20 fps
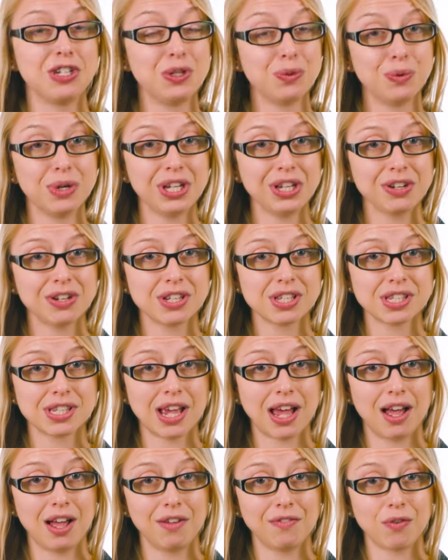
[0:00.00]
doing
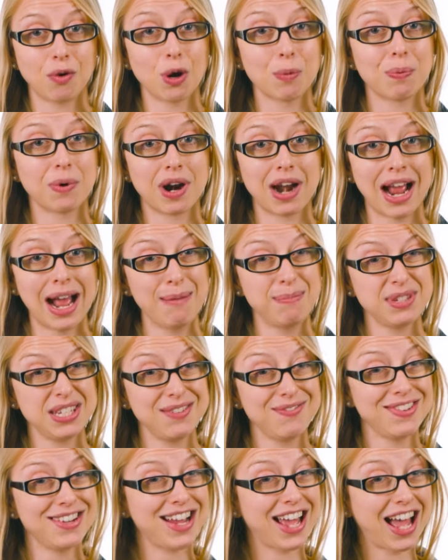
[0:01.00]
yourself, or perhaps
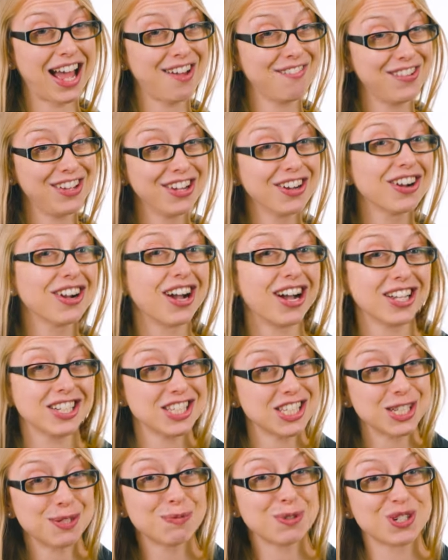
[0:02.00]
even having your
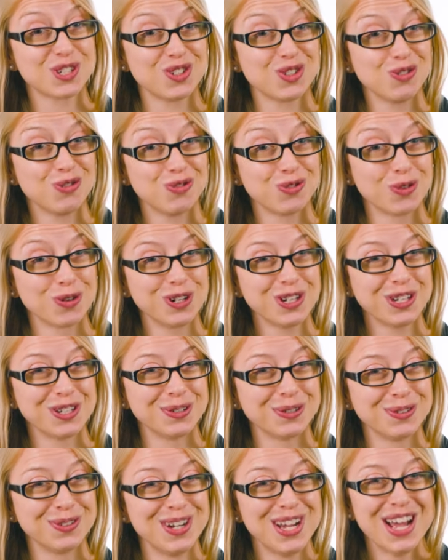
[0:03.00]
customers do for
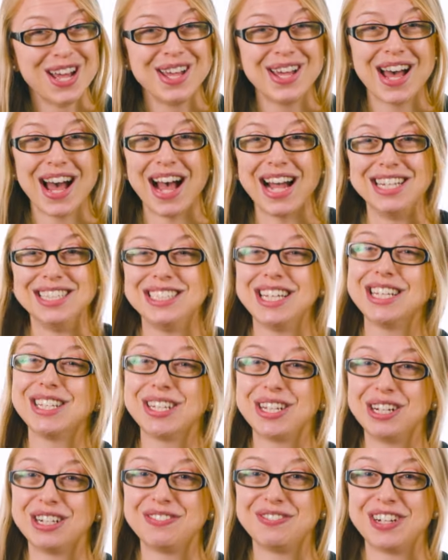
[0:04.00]
you? Hi, Taylor
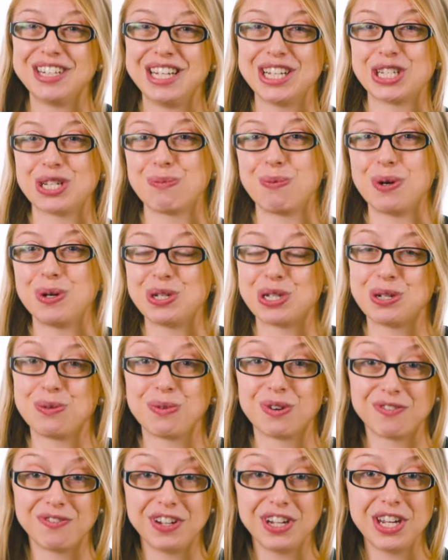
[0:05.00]
here at Financial Potion,
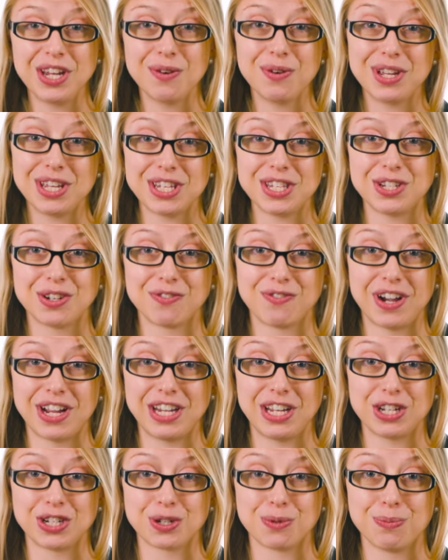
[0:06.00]
where video is your
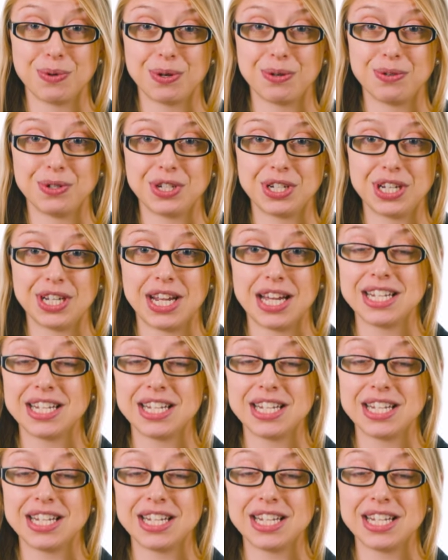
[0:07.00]
financial potion.